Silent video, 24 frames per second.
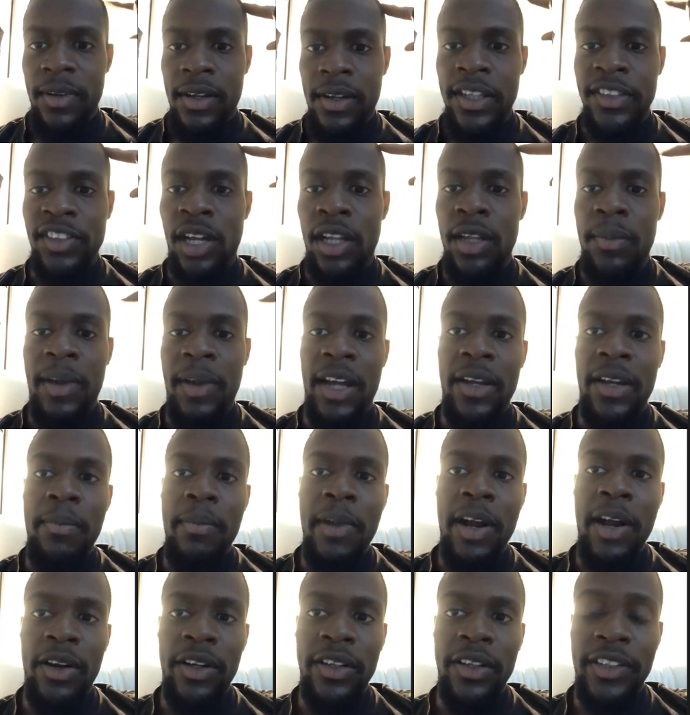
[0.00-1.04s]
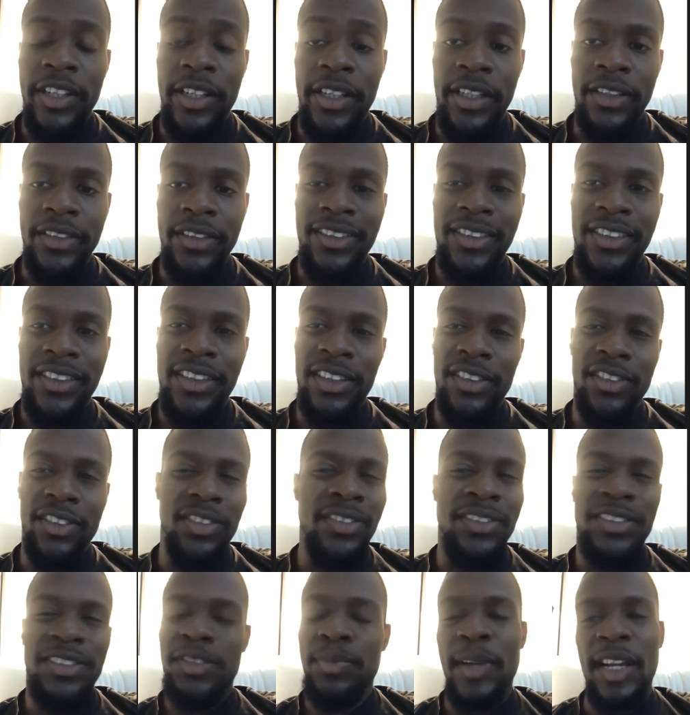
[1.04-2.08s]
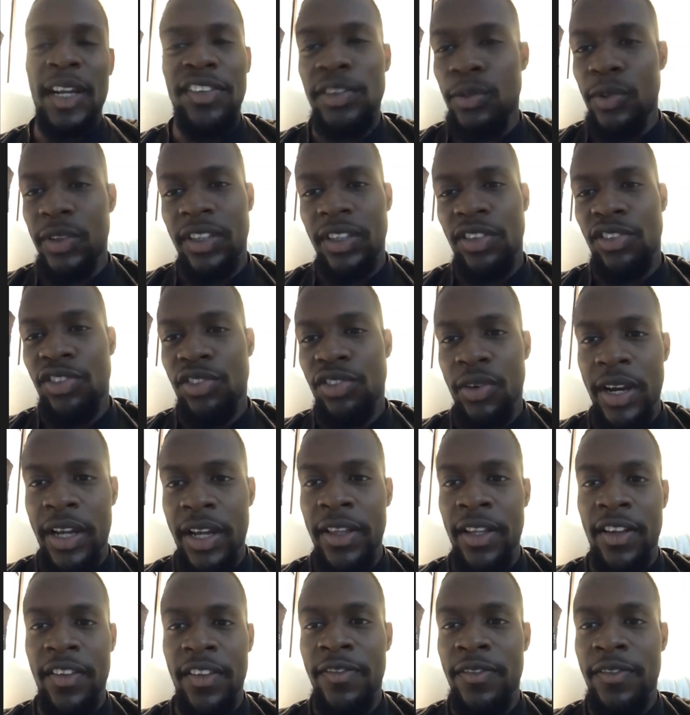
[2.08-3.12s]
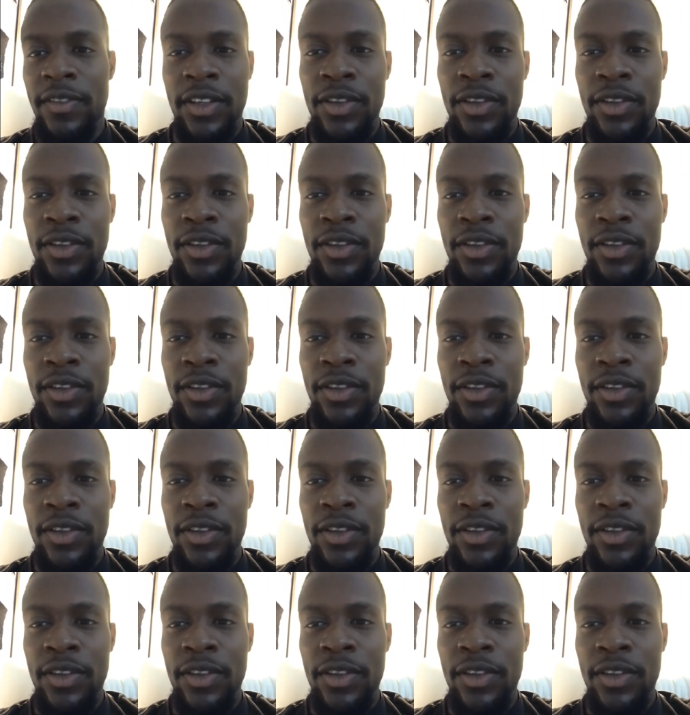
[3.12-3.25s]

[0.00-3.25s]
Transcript: It's all about a marathon, because especially with the trend of